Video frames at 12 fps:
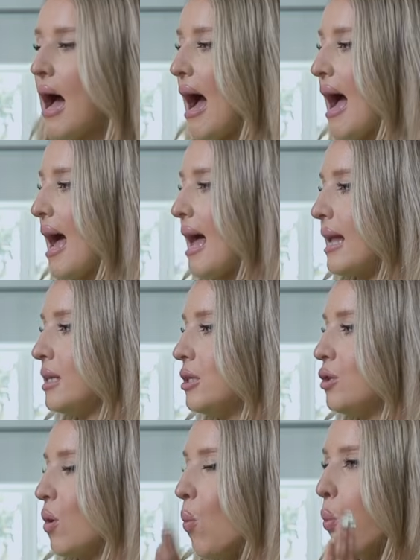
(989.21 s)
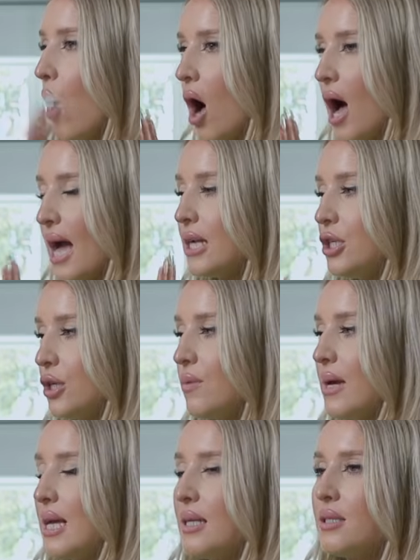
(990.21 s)
And what I do
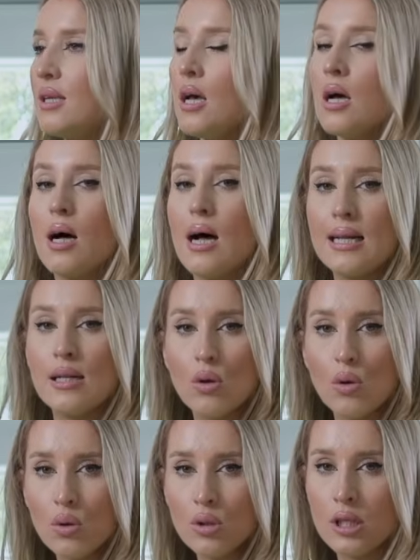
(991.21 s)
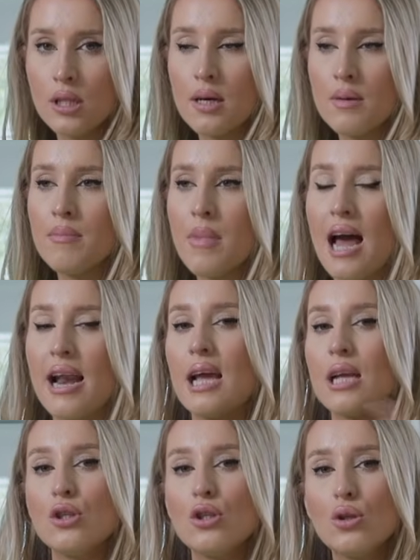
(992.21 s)
is I'll order them and
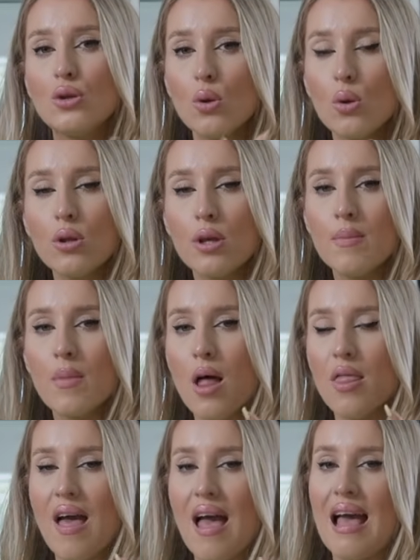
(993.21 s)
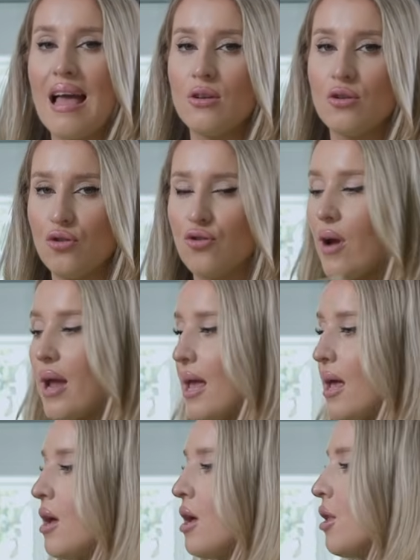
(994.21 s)
I install them on the hair
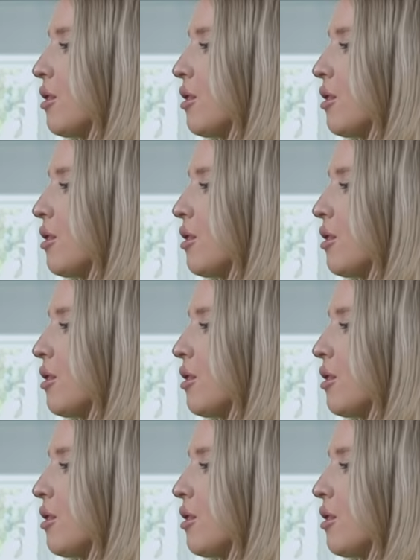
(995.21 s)
straight.